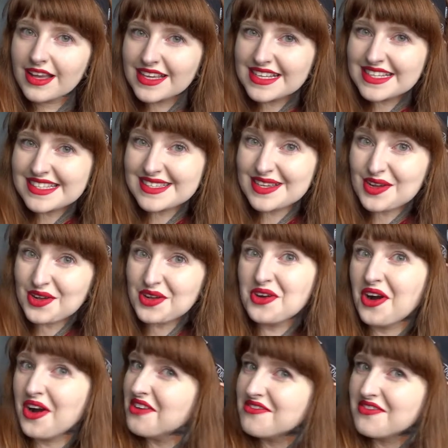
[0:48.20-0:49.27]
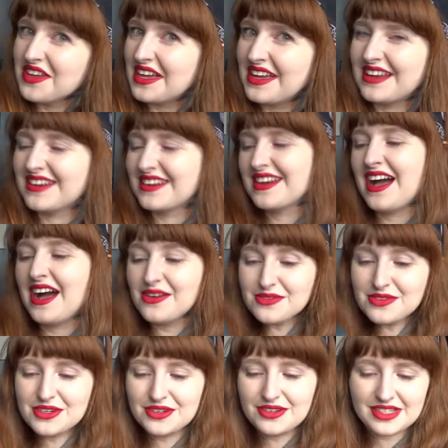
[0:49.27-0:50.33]
It's a coffin. How
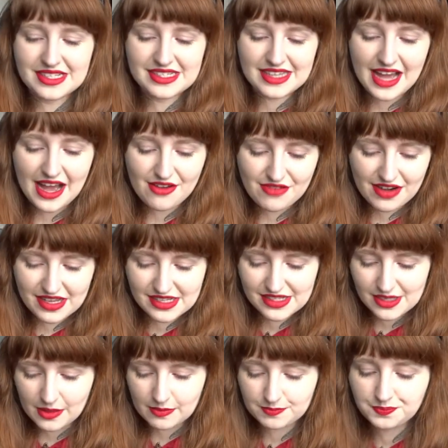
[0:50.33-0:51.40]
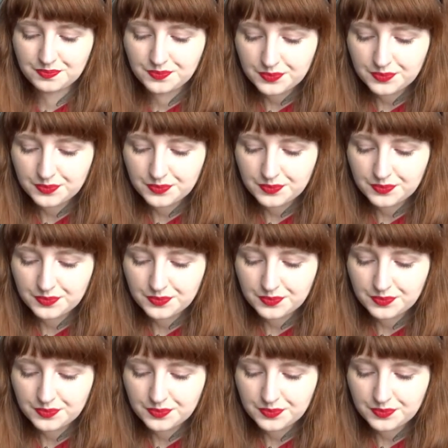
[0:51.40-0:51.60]
cool is that? Right, so